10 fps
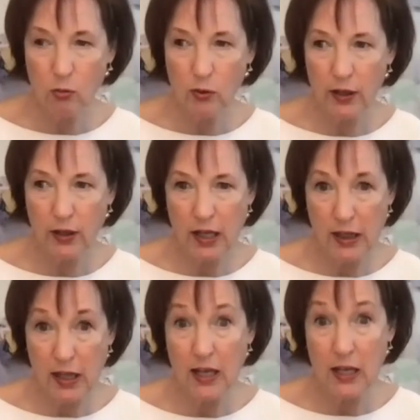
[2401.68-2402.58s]
with, I
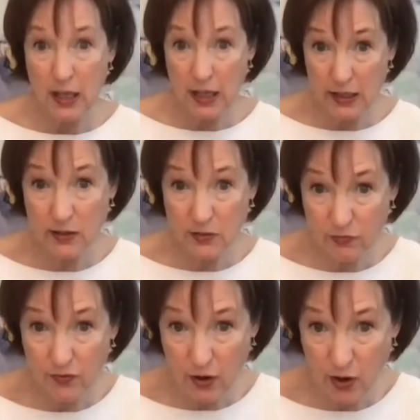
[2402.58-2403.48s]
think, is
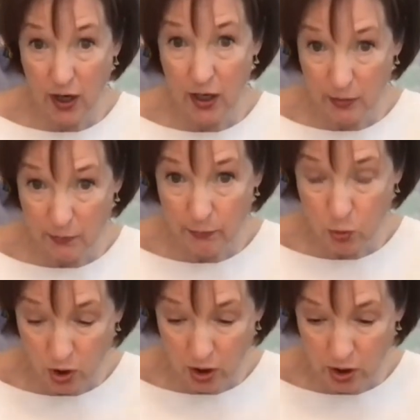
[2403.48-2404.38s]
very
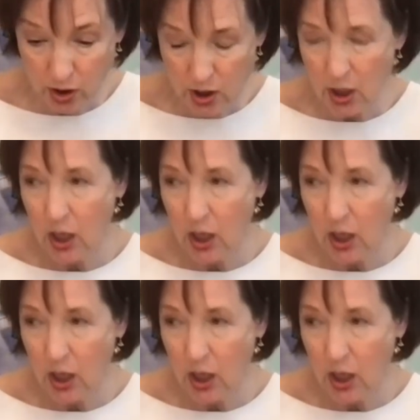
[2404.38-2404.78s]
important.